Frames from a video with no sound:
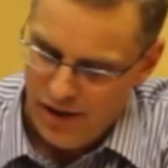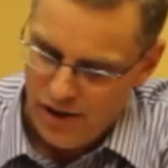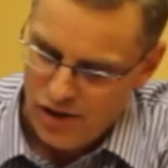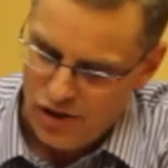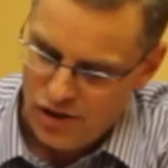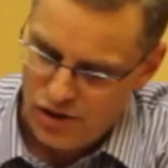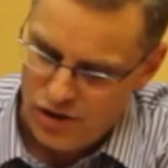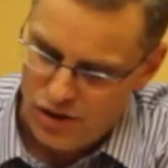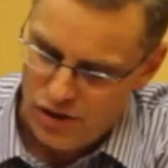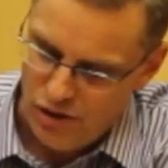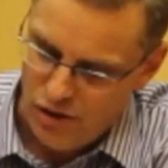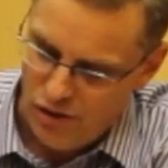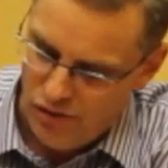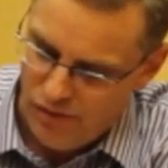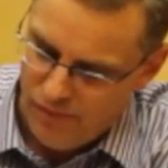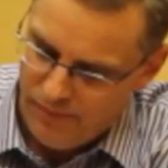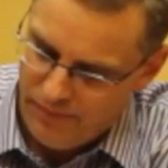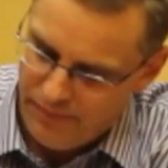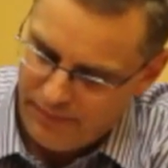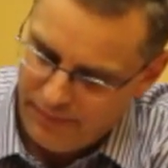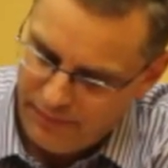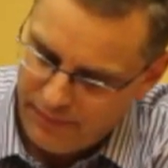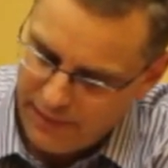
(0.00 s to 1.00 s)
Sue
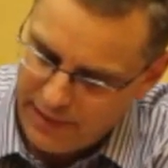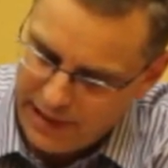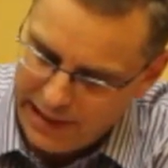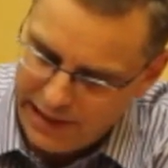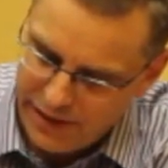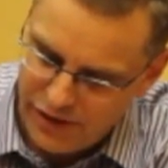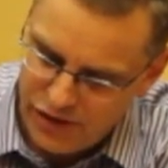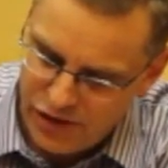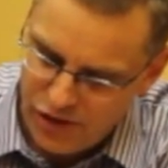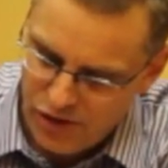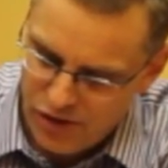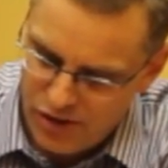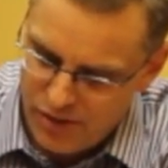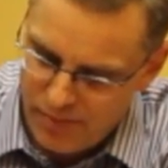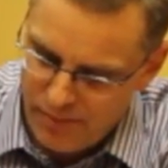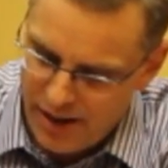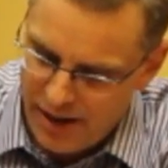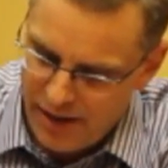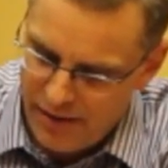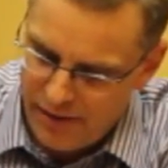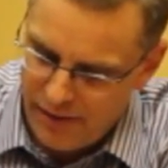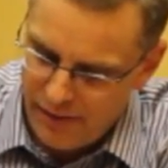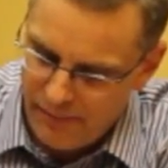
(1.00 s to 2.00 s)

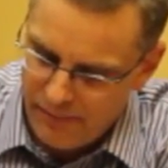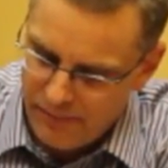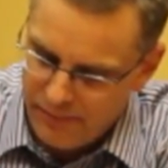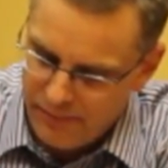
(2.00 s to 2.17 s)
Smith.